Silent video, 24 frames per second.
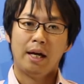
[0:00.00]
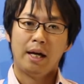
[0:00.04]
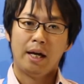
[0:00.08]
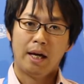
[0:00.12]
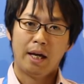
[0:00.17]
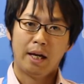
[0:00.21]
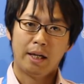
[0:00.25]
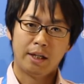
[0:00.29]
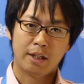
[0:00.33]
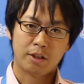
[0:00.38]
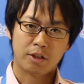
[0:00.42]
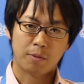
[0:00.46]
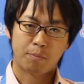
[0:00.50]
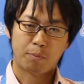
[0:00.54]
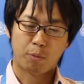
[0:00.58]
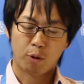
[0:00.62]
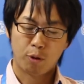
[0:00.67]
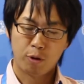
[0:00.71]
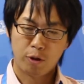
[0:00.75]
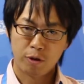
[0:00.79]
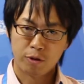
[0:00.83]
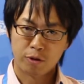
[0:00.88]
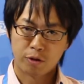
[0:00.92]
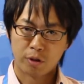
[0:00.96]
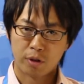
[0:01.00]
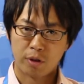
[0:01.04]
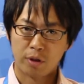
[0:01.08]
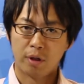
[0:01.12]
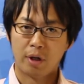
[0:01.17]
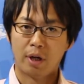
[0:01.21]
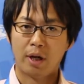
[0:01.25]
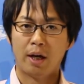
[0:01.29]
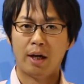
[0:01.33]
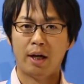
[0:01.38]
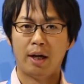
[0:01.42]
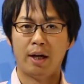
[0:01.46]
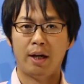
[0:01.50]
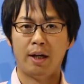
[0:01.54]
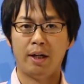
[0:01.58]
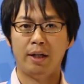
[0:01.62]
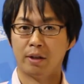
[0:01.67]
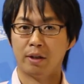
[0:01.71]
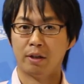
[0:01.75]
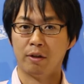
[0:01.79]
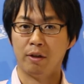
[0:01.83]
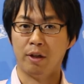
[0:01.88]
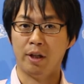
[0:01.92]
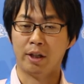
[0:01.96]
and as a producer, I
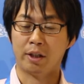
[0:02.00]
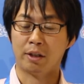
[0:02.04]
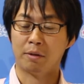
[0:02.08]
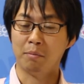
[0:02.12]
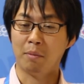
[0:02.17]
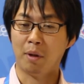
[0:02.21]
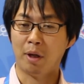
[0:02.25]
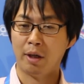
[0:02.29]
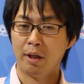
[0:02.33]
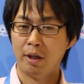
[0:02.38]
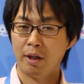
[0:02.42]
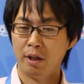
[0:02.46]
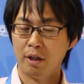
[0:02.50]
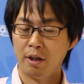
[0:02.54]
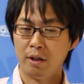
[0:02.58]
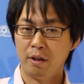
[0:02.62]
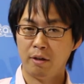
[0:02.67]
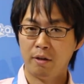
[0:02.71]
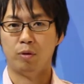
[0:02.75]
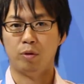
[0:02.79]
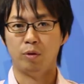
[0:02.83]
collect money